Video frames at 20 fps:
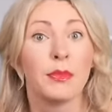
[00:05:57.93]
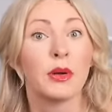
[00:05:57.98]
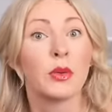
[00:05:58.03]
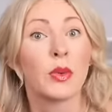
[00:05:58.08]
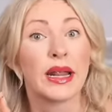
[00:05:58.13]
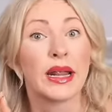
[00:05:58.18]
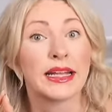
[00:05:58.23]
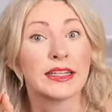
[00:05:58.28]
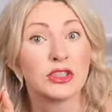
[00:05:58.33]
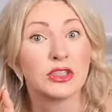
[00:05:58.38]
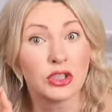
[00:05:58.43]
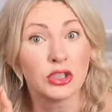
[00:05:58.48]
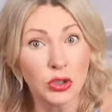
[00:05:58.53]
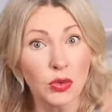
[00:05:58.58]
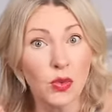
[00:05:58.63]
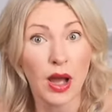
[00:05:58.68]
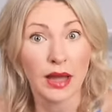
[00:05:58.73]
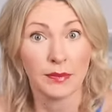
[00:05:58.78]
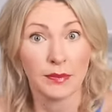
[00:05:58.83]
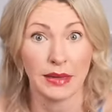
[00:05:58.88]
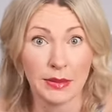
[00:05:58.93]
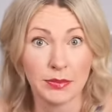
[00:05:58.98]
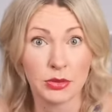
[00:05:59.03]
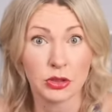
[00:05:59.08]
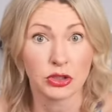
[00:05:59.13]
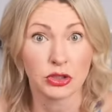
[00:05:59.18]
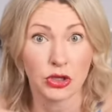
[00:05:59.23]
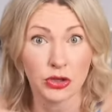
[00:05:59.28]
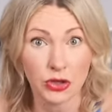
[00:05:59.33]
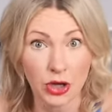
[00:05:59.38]
But what I do want
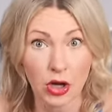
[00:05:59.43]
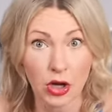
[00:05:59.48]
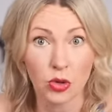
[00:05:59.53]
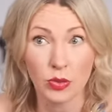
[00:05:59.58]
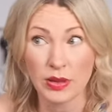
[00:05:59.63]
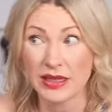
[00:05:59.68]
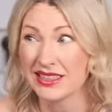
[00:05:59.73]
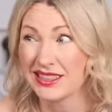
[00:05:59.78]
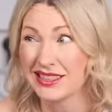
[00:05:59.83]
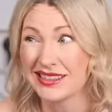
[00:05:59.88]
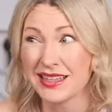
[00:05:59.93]
people to know, because